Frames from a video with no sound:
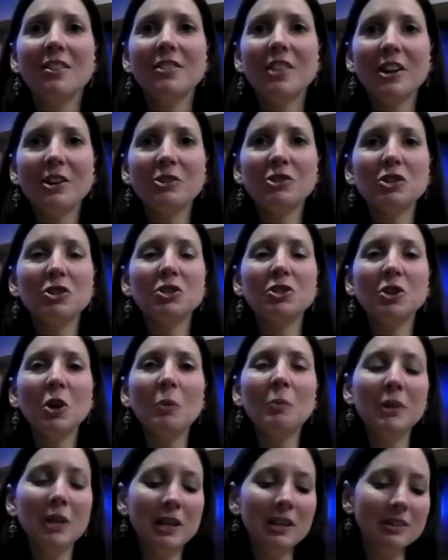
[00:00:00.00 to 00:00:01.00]
There's just
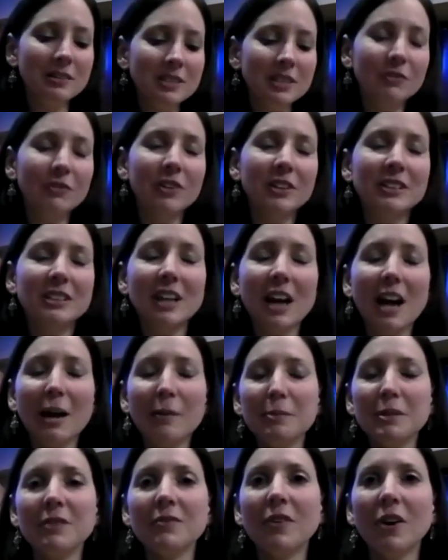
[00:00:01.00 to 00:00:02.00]
so many different
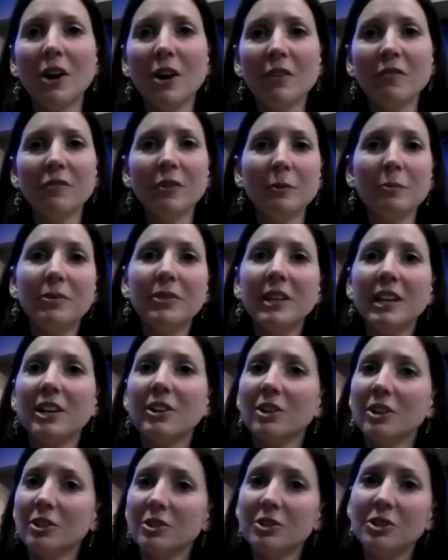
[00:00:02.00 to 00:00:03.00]
types of art, from
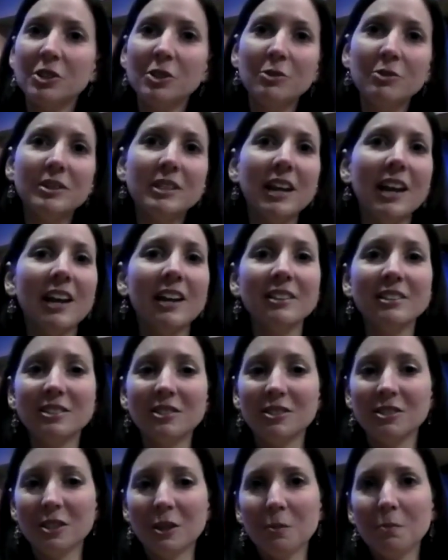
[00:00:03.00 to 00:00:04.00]
theater to
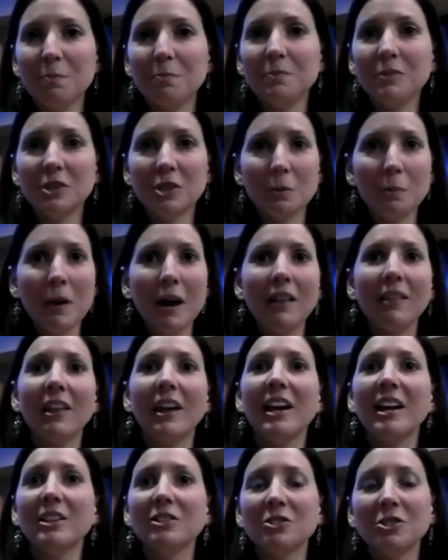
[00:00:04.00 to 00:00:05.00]
dance to, to
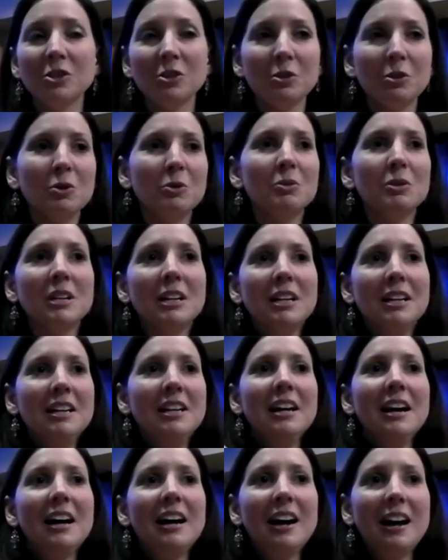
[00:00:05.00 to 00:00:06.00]
ballet to
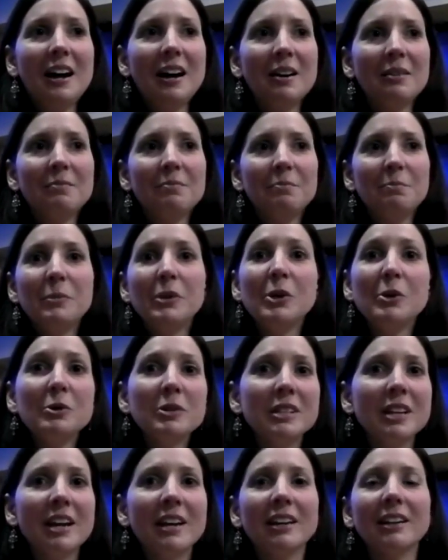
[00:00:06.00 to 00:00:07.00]
uh,
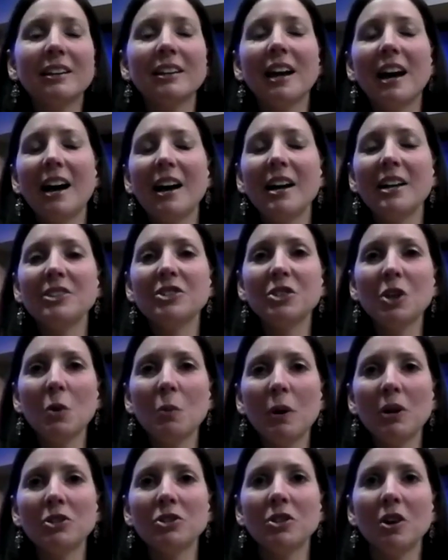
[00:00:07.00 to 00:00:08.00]
music uh, and so
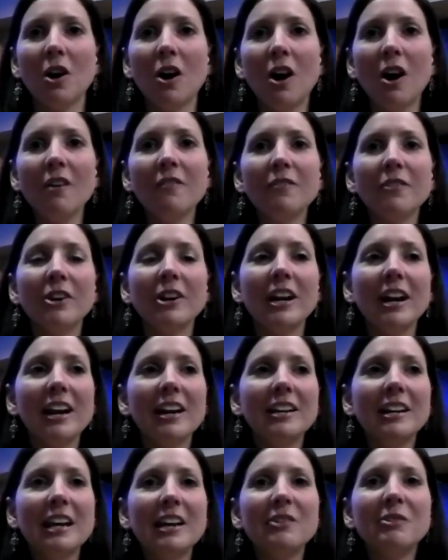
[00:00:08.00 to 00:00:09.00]
much to offer,
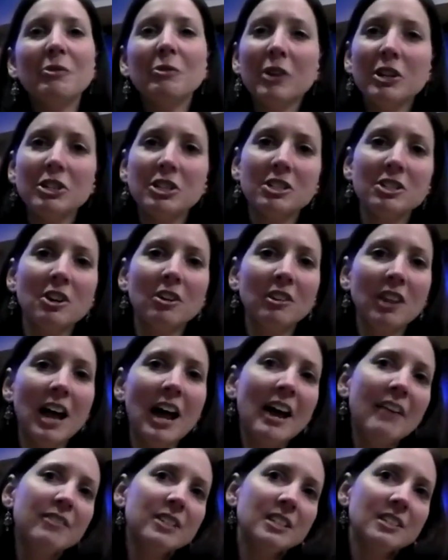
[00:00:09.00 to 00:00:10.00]
and it enriches our
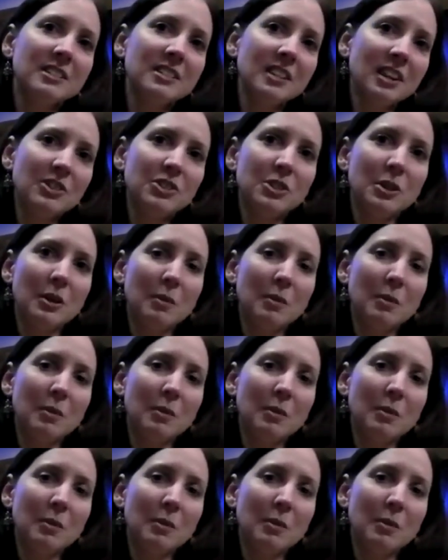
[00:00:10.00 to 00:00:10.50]
lives in such